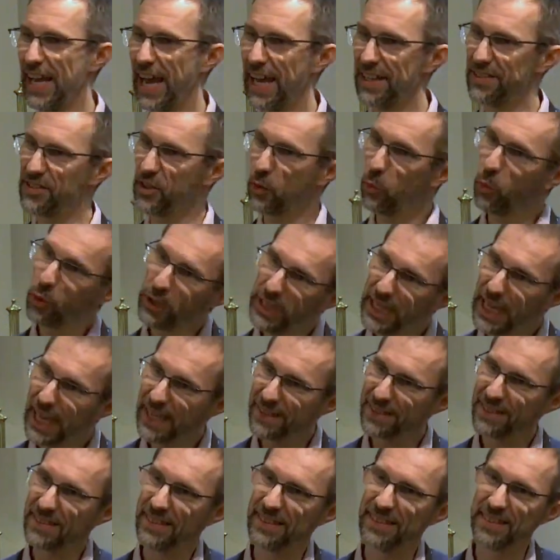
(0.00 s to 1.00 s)
And so what he
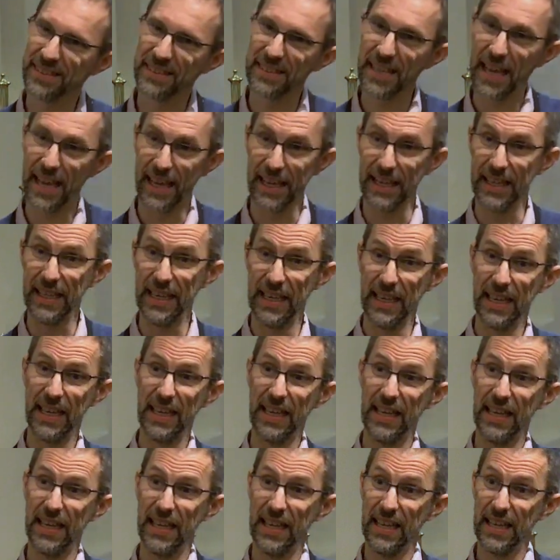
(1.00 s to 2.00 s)
has to say,
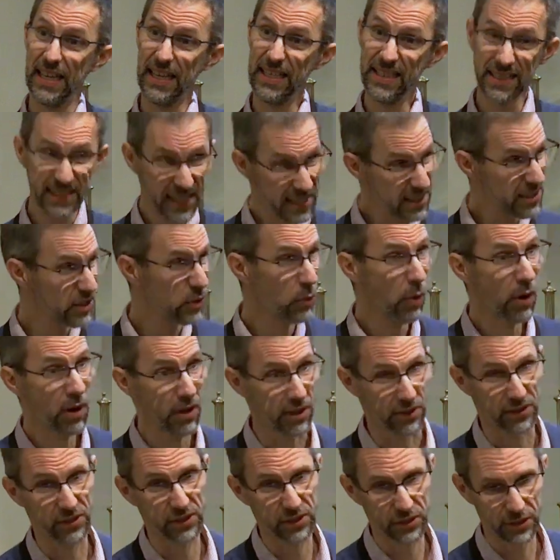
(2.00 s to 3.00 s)
he says to
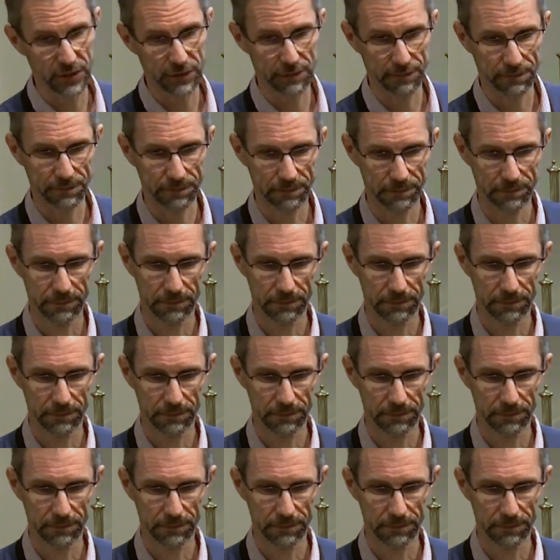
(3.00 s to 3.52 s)
us.